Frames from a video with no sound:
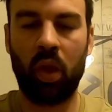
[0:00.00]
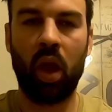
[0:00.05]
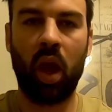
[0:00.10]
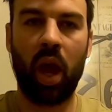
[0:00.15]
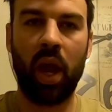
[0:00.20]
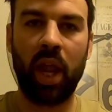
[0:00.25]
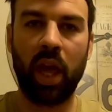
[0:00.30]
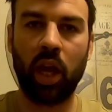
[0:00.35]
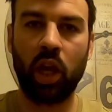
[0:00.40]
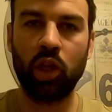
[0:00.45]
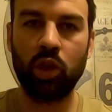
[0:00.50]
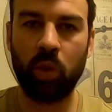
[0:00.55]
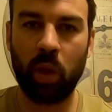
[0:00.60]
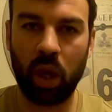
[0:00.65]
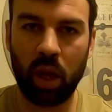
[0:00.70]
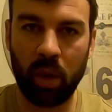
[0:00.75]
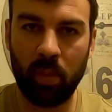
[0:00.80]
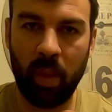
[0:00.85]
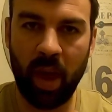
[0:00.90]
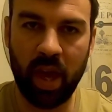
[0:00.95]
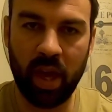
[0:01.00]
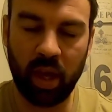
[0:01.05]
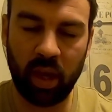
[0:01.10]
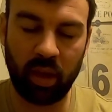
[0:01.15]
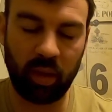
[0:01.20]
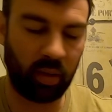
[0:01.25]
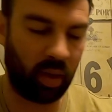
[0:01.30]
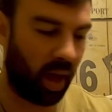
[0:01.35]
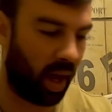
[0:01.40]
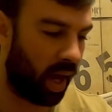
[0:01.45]
and then because we're going to
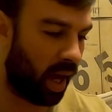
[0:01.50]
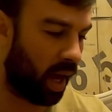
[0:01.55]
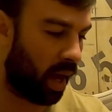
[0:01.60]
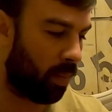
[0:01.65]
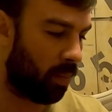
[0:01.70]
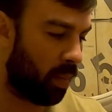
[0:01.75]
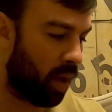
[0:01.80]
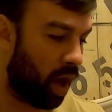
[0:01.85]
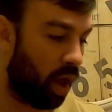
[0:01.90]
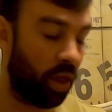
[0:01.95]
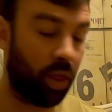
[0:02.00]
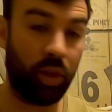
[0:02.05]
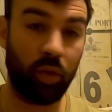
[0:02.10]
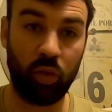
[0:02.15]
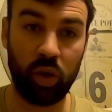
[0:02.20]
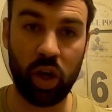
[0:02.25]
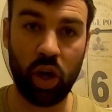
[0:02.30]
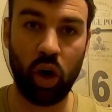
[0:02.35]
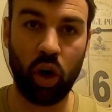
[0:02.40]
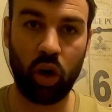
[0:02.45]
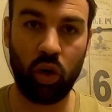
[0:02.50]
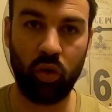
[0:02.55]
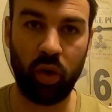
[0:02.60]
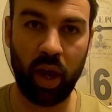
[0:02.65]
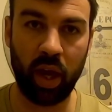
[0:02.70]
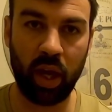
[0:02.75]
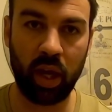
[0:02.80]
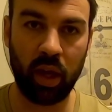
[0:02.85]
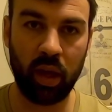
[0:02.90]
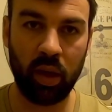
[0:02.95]
make a 3-hook
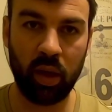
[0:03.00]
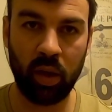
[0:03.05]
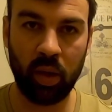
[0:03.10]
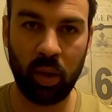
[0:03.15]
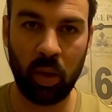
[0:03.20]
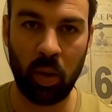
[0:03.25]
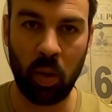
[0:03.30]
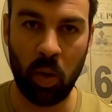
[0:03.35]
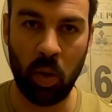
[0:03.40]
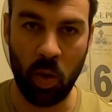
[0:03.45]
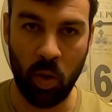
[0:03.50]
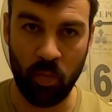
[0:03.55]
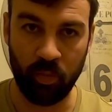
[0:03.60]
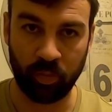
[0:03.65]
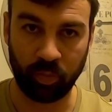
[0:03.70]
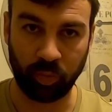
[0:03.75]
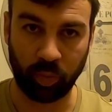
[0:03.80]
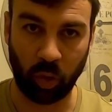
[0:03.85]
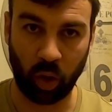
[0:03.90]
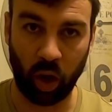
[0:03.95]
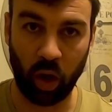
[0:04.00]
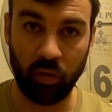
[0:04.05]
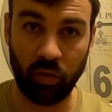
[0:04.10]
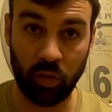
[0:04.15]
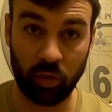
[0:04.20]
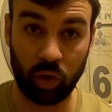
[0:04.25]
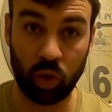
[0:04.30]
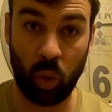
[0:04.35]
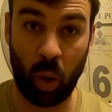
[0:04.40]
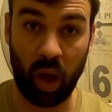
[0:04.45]
rig
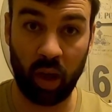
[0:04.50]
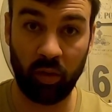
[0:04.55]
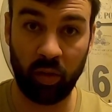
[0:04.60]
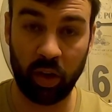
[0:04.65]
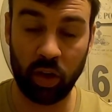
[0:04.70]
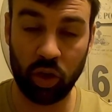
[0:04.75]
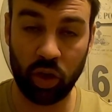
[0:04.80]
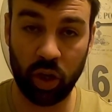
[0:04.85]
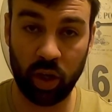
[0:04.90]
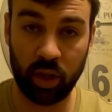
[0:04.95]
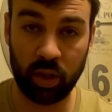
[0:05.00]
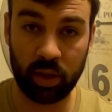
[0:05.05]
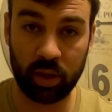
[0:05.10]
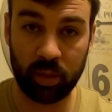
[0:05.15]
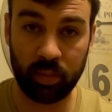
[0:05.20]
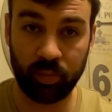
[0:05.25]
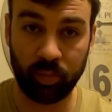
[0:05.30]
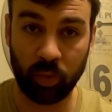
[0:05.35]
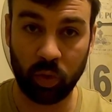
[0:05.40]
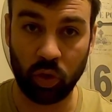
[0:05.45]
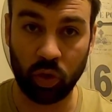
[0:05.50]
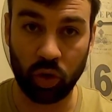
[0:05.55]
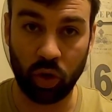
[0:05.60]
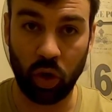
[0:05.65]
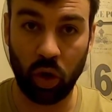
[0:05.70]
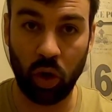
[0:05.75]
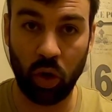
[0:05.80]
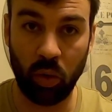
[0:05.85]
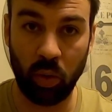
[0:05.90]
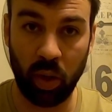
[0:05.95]
of 12 inches,
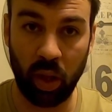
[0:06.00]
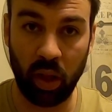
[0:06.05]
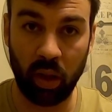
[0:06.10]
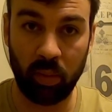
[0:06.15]
so it'll